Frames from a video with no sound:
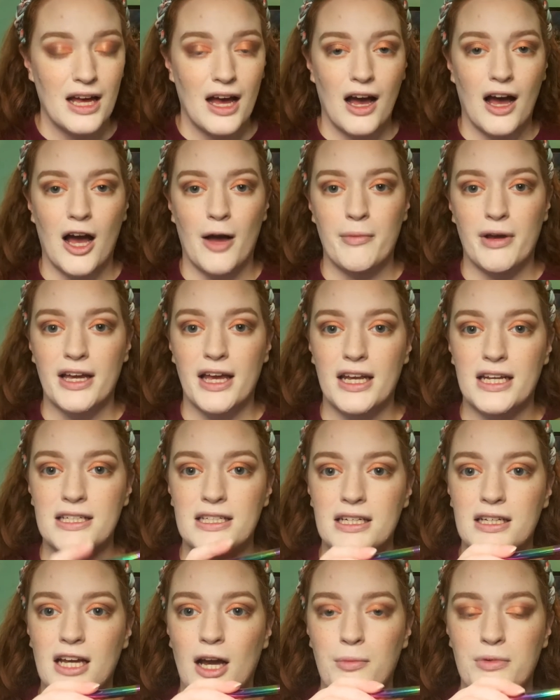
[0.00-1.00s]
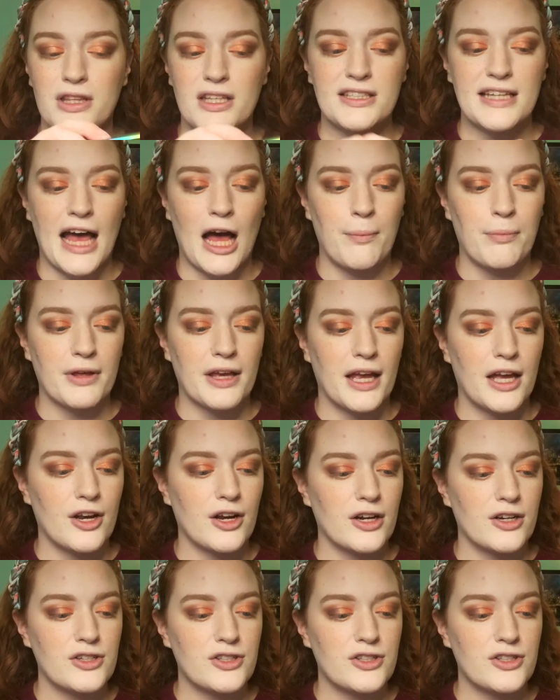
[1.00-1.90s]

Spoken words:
Again, it did come with this applicator.